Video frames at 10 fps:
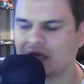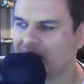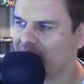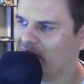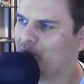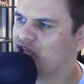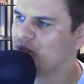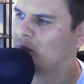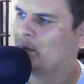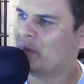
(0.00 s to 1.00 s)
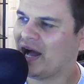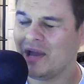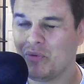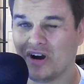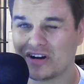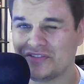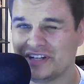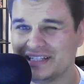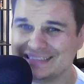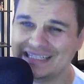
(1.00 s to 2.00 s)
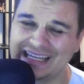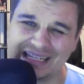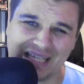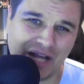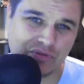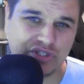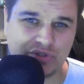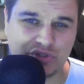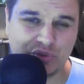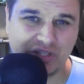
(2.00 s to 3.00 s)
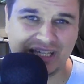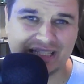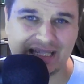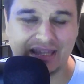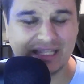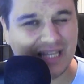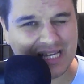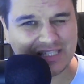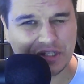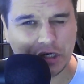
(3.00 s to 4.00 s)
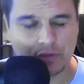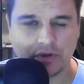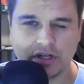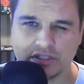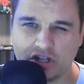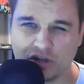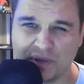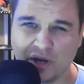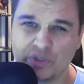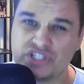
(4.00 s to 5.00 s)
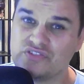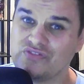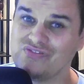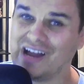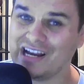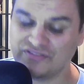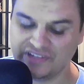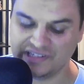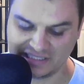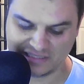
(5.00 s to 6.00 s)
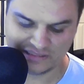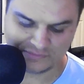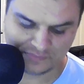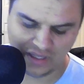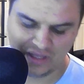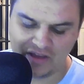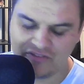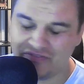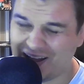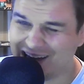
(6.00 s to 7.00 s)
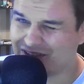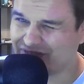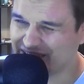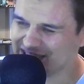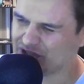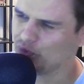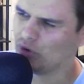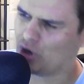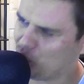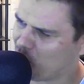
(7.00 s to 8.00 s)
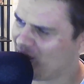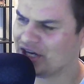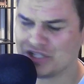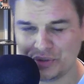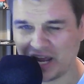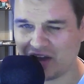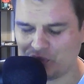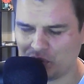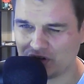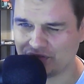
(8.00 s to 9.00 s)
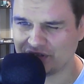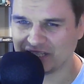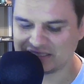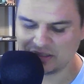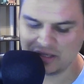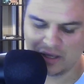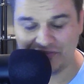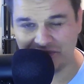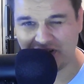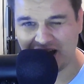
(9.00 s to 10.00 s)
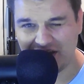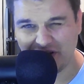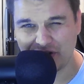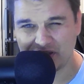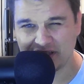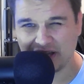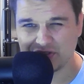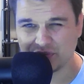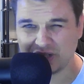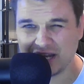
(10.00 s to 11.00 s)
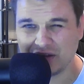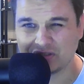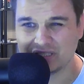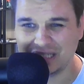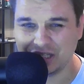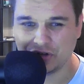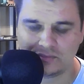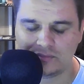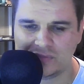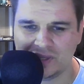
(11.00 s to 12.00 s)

And when you buy Water Vanessa, it allows you to get the next hero we're going to talk about, which is Fire Vanessa. Fire Vanessa requires you to have Water Vanessa 500,000 renown to get her.